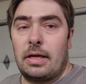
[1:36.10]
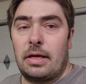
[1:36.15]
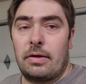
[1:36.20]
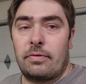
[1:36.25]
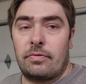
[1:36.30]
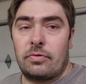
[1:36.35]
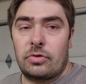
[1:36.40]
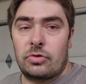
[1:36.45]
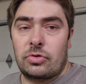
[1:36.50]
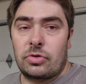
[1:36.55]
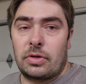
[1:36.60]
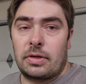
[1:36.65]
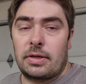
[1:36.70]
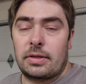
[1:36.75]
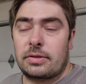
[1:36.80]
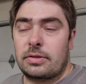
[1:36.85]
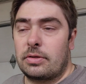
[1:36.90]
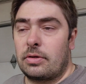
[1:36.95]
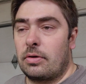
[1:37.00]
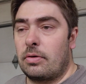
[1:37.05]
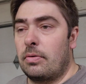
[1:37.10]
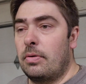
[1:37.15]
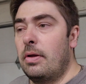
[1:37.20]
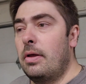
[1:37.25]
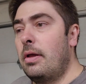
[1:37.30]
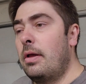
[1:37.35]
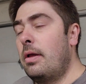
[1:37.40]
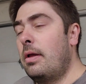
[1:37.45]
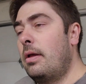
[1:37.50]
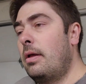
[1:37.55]
for the truck. So
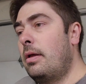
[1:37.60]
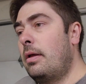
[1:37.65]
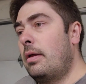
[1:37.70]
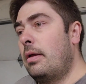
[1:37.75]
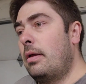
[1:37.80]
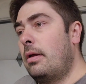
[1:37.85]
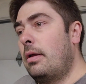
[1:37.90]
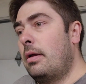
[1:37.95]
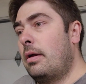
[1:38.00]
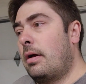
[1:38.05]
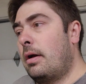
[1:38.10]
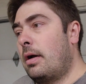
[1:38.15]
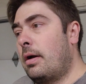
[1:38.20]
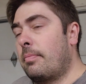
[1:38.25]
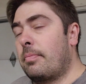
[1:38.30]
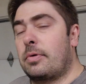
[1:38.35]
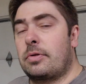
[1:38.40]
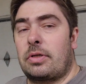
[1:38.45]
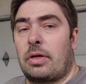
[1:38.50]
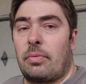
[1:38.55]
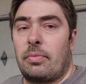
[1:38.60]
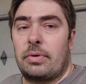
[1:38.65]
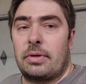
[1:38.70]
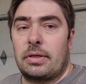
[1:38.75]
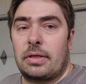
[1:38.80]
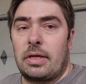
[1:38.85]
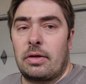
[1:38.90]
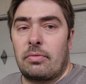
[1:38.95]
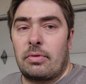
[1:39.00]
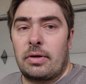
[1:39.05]
because I wanted to
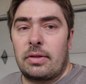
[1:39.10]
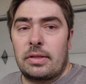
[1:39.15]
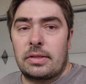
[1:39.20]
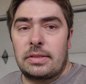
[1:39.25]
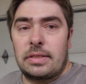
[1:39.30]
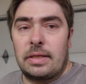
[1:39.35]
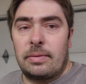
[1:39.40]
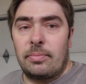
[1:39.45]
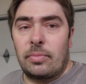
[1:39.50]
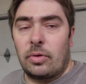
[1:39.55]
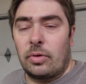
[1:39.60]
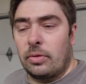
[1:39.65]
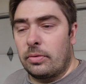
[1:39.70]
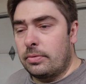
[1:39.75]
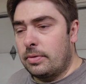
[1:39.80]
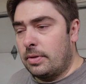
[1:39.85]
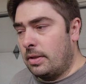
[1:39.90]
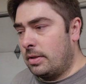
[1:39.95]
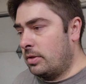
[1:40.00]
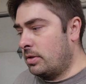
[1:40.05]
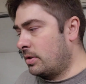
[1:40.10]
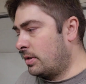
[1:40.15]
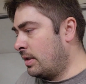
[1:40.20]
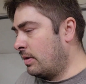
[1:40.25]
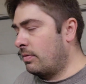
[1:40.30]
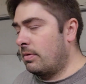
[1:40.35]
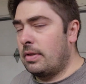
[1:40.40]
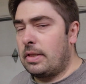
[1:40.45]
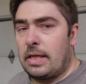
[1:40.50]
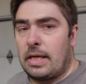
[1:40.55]
get rid of the 10 bolt and just get
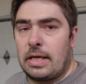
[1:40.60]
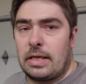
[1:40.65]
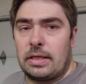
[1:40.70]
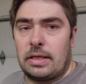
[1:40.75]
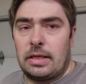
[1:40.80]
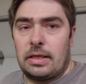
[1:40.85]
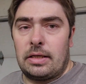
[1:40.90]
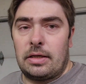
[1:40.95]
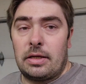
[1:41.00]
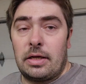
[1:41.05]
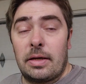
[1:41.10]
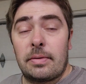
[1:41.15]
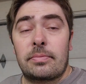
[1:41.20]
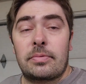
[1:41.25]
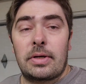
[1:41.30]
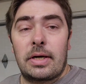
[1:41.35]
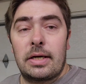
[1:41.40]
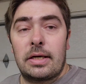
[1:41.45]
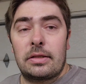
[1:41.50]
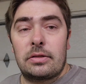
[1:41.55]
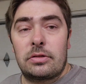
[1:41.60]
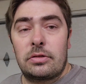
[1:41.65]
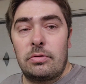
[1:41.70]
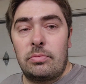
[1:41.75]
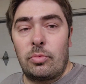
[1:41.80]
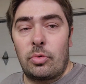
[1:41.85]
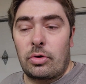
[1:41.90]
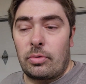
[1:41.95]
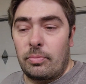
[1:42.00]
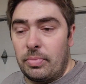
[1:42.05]
rid of that and upgrade it to
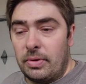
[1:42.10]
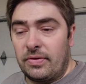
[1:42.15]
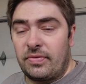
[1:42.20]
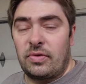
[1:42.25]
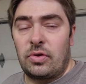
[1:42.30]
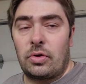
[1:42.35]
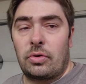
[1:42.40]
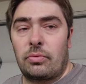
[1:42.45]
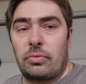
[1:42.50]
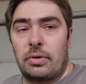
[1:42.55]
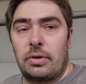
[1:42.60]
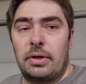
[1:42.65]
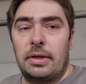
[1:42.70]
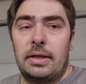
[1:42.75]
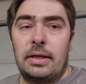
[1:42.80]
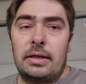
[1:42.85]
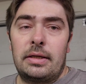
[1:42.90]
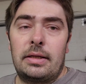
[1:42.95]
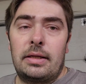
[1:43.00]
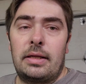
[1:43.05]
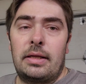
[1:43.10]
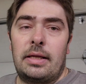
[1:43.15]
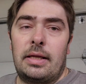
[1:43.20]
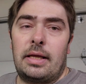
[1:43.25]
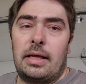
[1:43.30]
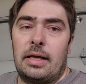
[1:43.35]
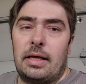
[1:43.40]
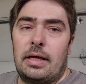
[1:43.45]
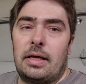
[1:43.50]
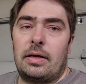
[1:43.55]
more beefier rear end
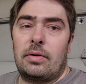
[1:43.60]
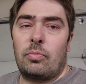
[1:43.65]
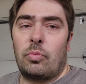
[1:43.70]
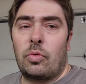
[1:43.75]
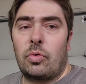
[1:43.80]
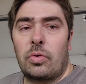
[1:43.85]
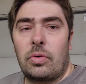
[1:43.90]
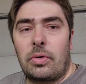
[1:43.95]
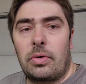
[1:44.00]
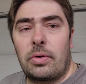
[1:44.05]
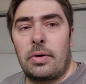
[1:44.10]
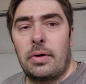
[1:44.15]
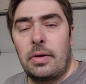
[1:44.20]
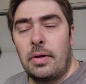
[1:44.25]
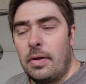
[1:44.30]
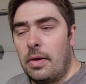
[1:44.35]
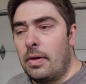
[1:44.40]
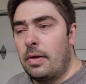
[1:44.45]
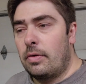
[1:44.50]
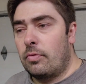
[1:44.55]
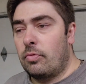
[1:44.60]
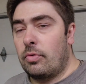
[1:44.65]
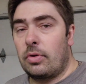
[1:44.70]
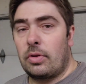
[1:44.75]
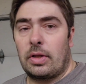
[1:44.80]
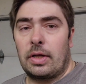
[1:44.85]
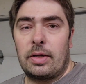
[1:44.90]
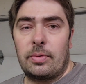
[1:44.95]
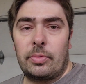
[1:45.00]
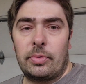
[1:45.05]
and more
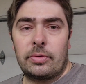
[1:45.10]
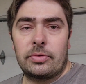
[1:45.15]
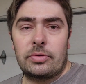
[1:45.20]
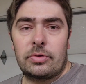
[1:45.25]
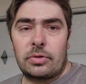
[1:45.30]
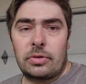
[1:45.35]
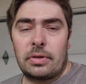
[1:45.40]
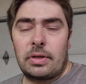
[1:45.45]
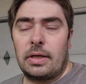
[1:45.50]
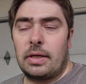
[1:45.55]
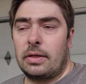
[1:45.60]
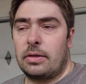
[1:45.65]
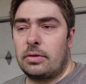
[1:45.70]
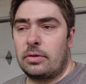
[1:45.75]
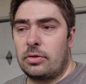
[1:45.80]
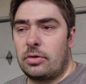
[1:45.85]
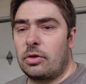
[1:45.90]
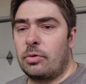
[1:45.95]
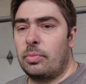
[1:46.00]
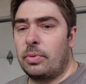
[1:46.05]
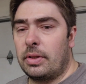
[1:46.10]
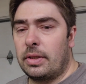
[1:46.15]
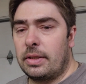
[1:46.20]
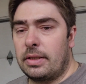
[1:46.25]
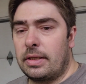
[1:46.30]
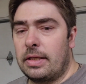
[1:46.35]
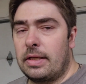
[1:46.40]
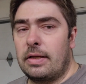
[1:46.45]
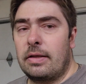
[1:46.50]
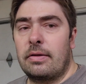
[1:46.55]
reliable and
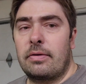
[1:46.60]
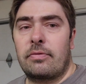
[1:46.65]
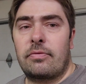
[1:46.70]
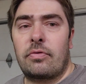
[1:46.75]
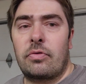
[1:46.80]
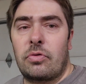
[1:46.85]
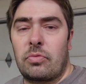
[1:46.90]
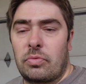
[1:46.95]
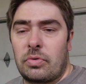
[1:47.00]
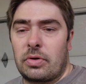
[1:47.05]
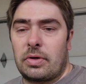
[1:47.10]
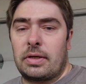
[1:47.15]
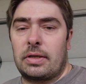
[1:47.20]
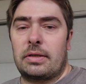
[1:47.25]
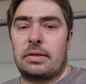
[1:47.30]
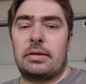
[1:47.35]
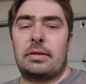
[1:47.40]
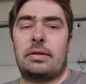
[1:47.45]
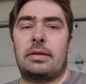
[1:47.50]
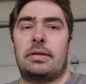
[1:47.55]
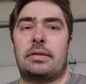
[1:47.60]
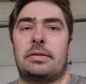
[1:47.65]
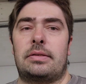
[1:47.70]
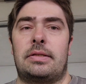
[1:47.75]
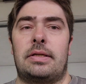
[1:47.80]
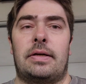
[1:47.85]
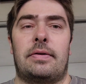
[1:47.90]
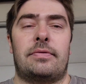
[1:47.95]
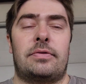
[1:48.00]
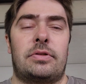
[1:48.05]
durability for the rear end and
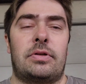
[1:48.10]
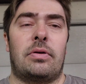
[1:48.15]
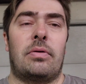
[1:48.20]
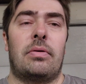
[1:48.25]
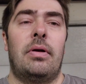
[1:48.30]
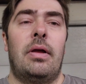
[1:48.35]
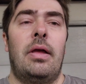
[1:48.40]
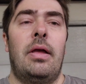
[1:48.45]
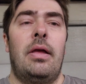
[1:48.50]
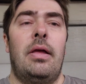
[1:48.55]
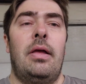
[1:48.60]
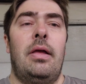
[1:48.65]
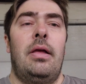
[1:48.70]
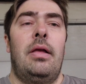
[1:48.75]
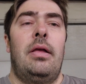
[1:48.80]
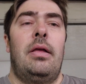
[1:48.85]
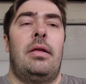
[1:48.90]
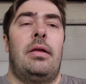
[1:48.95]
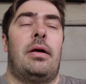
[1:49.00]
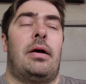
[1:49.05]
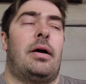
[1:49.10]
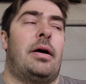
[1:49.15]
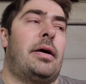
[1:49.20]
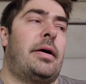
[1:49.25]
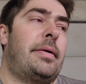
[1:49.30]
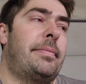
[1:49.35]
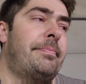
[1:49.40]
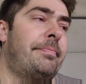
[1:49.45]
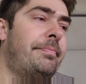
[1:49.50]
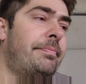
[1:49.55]
stuff. So
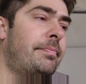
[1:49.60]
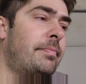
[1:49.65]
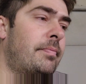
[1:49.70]
and